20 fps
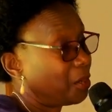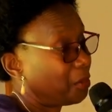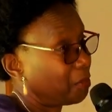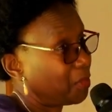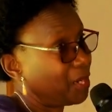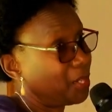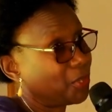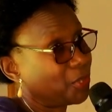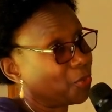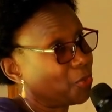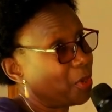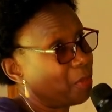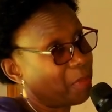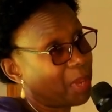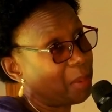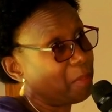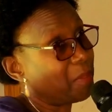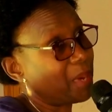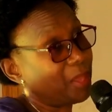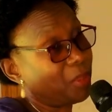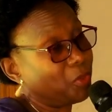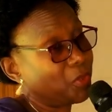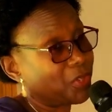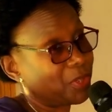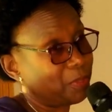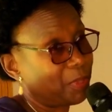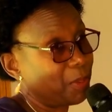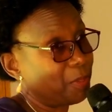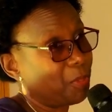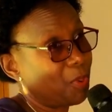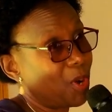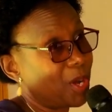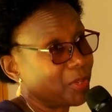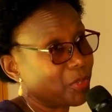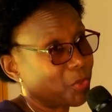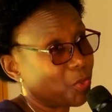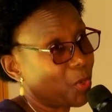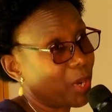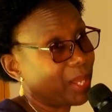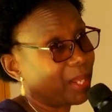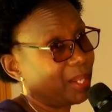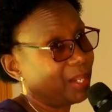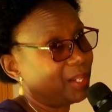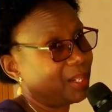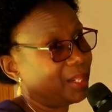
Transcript: please remember those people as well.